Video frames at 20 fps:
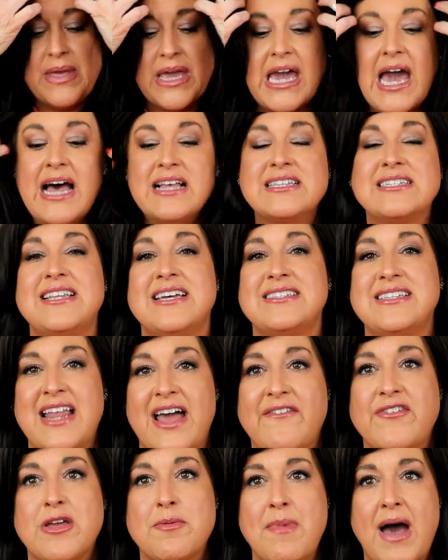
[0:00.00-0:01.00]
Because it doesn't
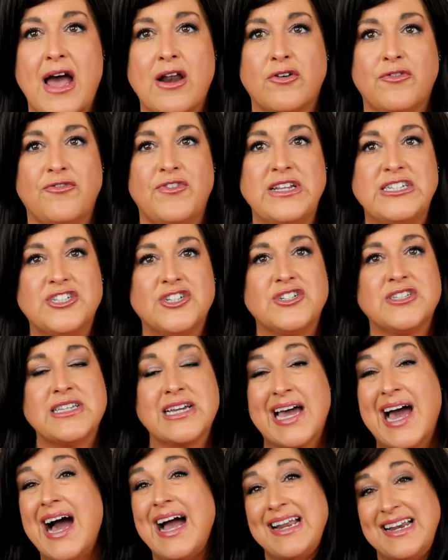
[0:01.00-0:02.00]
have any mono features,
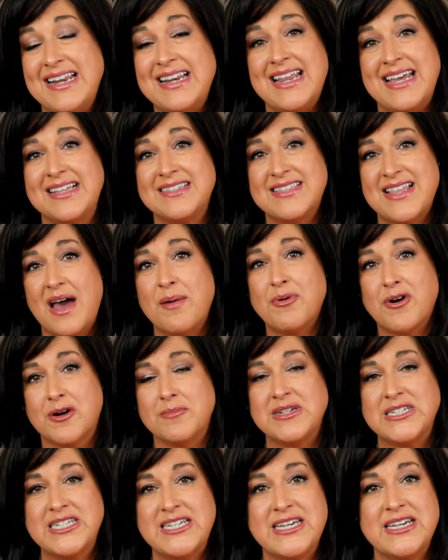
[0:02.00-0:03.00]
it kind of needs that
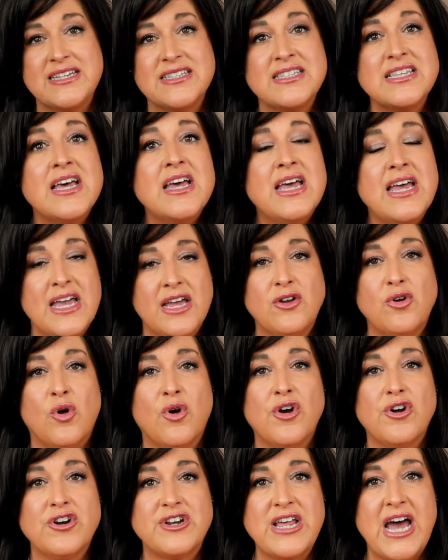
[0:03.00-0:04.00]
permatease in
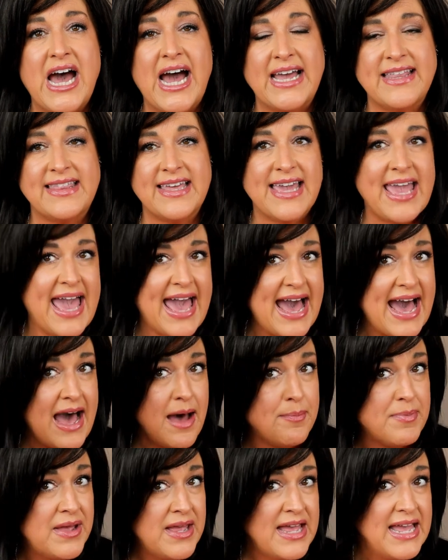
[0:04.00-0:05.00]
order to hide the
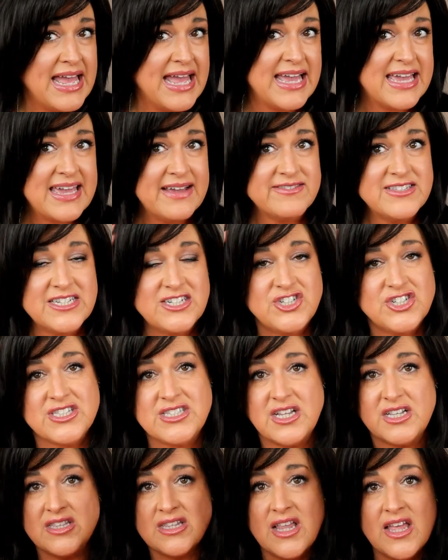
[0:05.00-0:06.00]
cap. It gives it
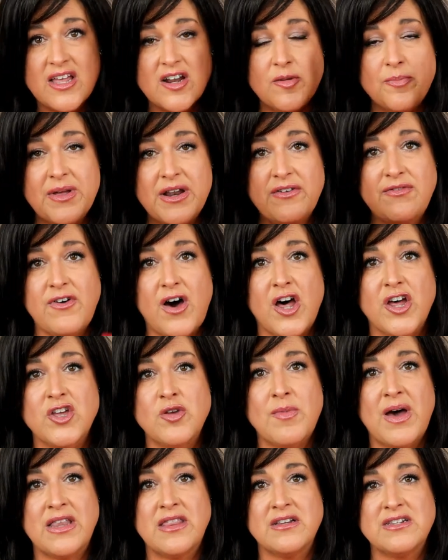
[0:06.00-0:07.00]
just a little bit of
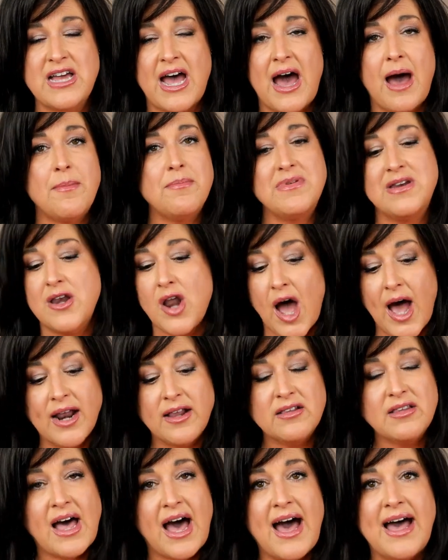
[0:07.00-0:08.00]
volume on the top, not
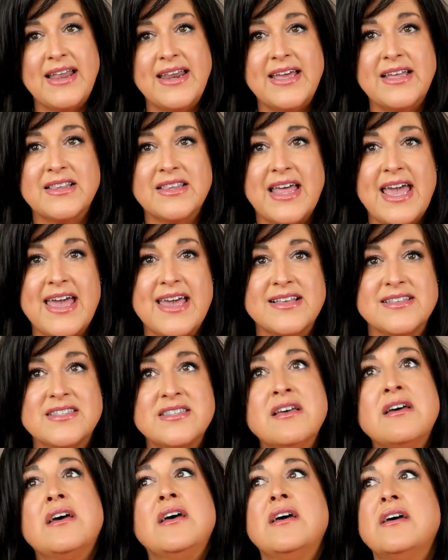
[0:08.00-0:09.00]
a lot. It
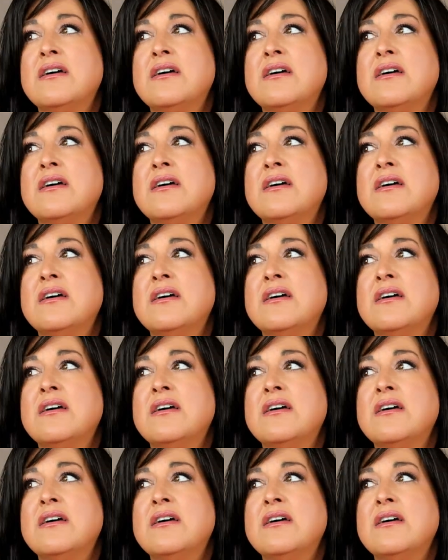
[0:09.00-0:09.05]
lays